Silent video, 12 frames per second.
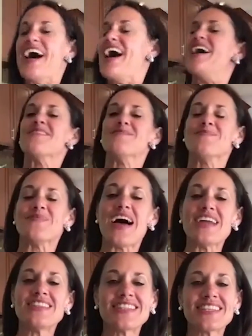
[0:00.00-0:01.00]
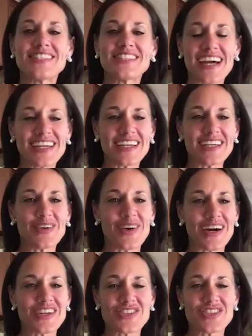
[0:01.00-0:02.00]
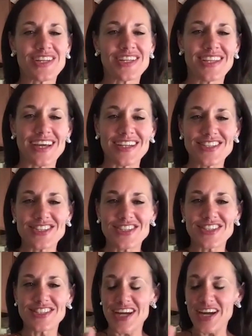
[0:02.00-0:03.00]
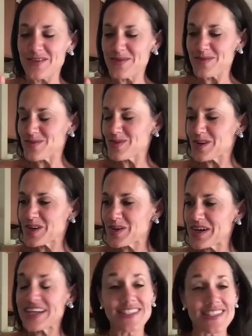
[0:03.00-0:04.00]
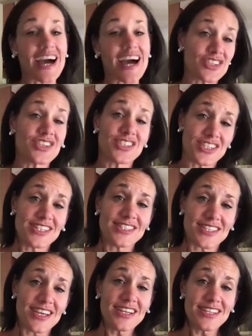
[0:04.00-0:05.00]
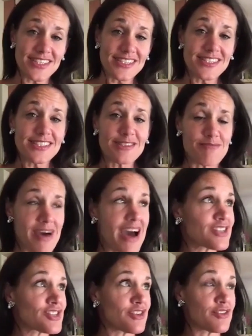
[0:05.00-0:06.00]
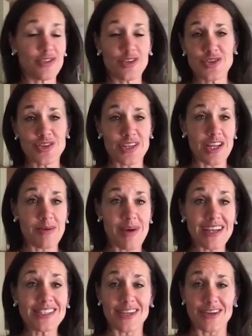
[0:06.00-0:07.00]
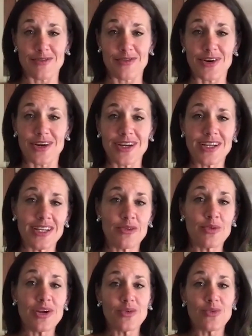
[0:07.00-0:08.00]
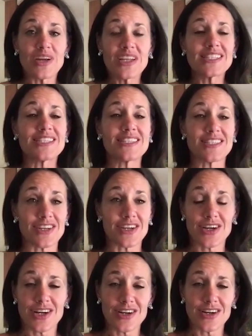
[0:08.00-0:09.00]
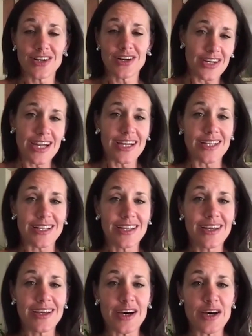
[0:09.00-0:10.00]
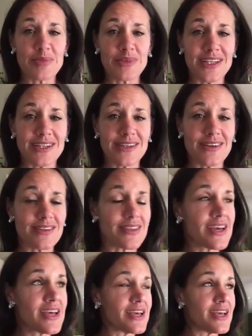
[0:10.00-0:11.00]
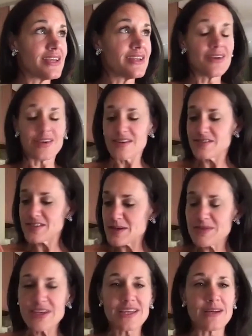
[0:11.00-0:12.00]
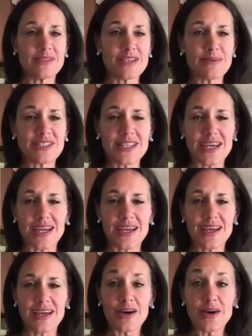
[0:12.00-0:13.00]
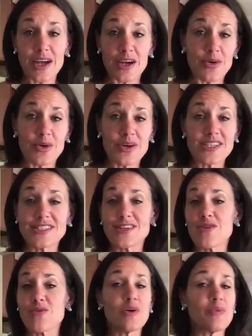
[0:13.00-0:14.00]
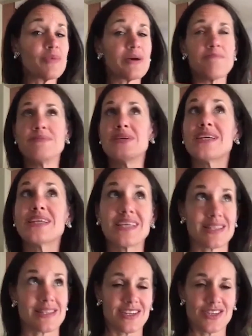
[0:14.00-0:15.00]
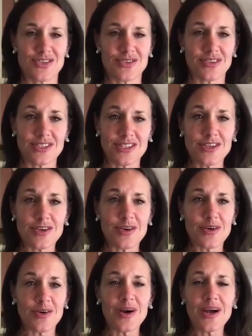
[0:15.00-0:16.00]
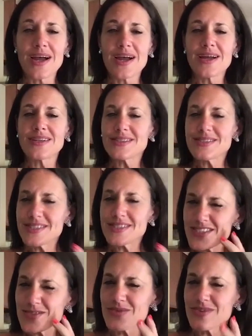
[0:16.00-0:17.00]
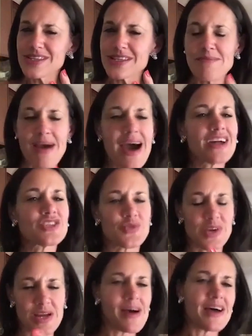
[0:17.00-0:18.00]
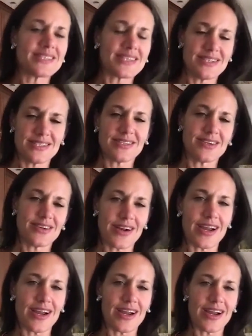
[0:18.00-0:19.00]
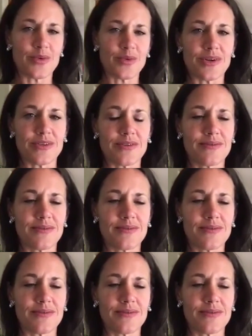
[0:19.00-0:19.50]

And then the second question, real quick, is actually just, does this match the future that I'm asking for? What is it that you're here to create on planet Earth? If something comes up, it's like, okay, cool, because there will be a million things you can do. Does this really match what I'm asking to create in the world?